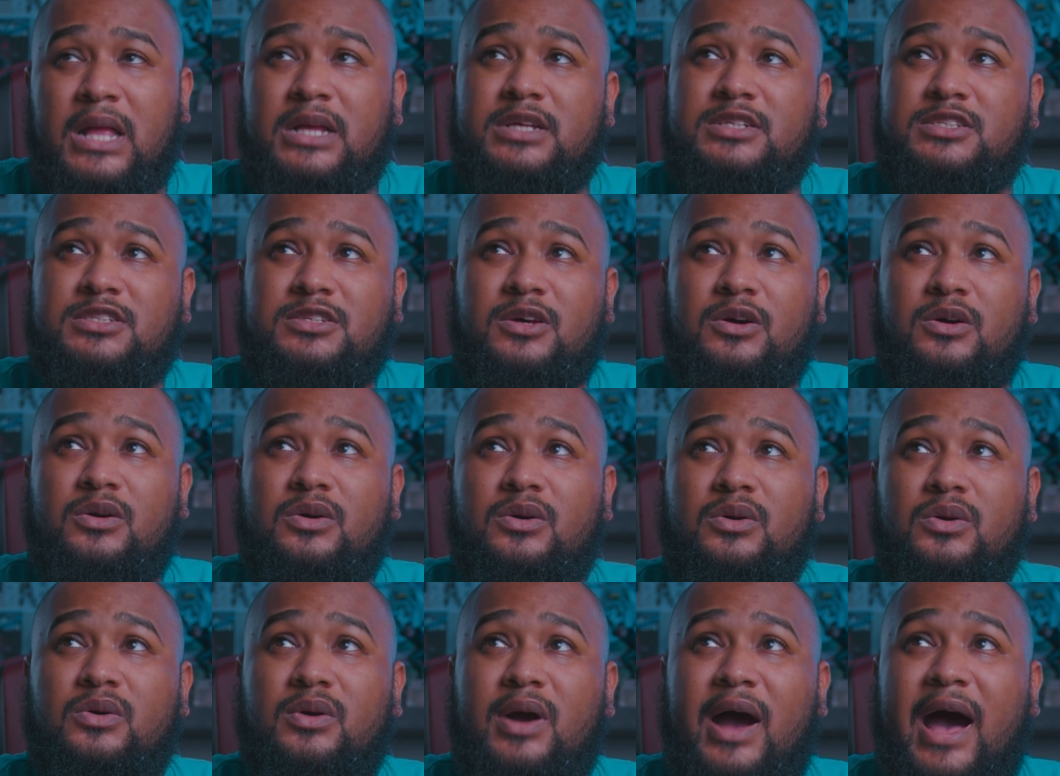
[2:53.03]

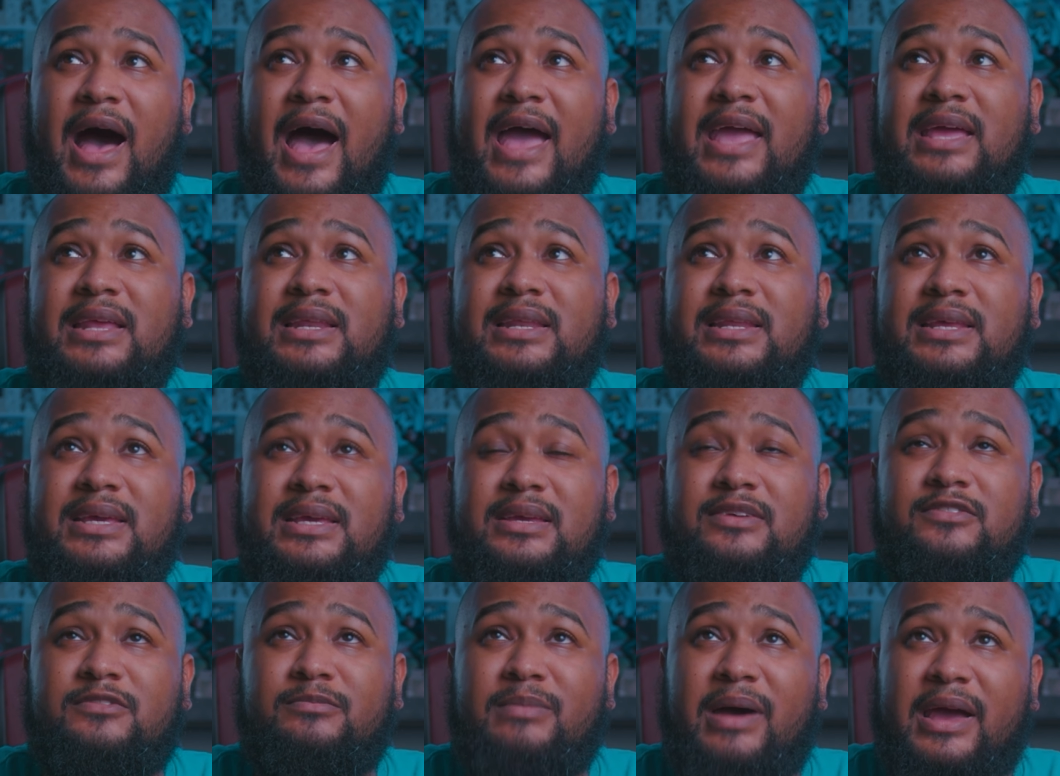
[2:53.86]
So I
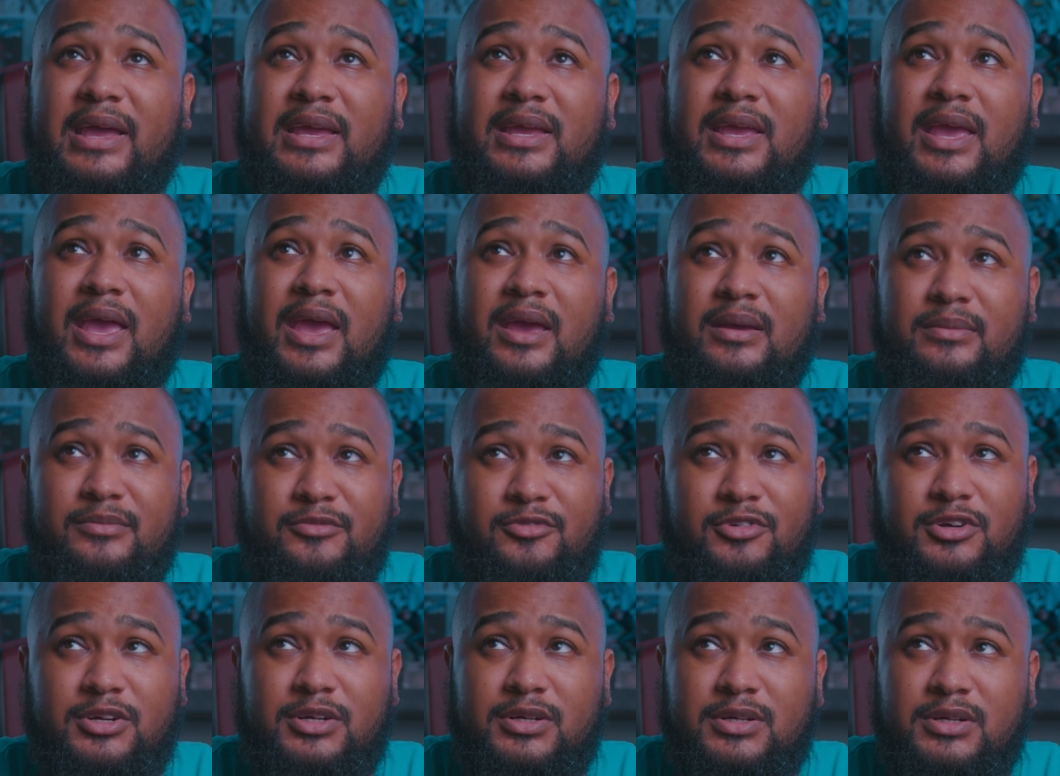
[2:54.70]
leave my
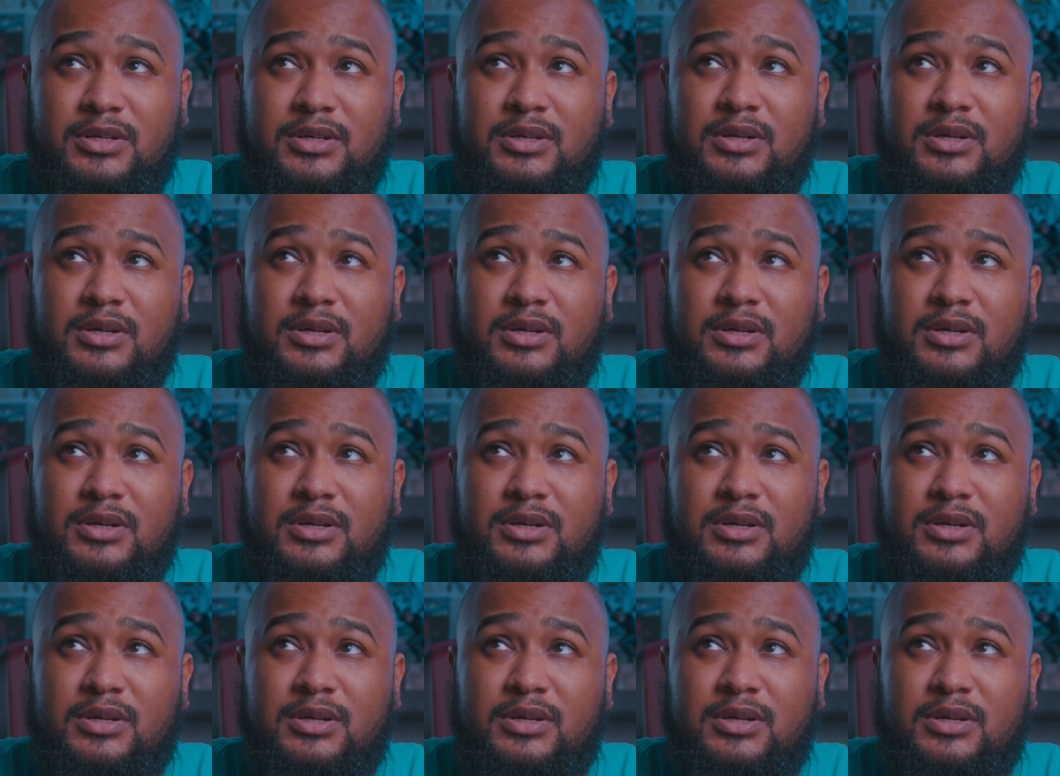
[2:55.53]
camera